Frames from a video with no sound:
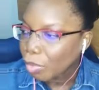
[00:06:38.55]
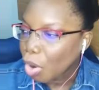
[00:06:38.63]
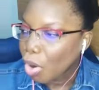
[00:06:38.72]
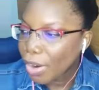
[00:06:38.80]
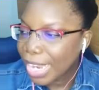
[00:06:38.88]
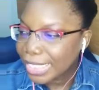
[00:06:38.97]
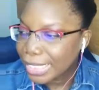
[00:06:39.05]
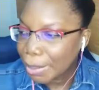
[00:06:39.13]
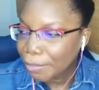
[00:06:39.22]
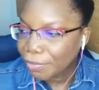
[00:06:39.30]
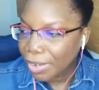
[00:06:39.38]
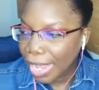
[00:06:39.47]
All right,
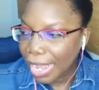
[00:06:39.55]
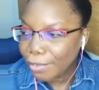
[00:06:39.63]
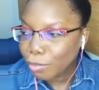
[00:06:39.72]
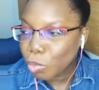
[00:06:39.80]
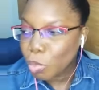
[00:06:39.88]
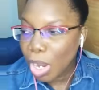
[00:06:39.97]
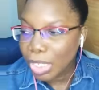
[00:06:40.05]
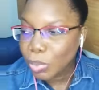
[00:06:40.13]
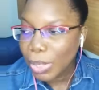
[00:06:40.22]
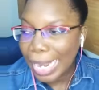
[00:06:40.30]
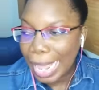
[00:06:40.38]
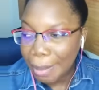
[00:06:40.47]
step five, what
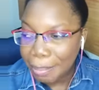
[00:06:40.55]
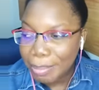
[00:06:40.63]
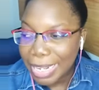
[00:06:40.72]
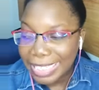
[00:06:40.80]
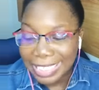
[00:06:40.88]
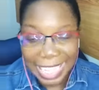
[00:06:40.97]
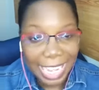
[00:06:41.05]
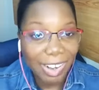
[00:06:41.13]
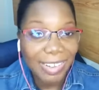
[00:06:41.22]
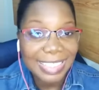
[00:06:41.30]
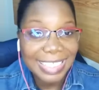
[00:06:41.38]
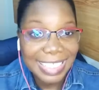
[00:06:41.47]
will help me stay
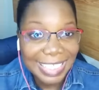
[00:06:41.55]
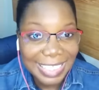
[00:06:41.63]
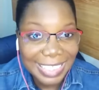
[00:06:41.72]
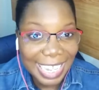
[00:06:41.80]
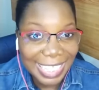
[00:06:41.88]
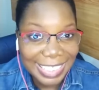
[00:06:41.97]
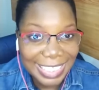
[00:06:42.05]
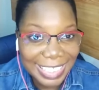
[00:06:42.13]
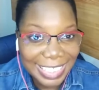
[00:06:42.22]
consistent?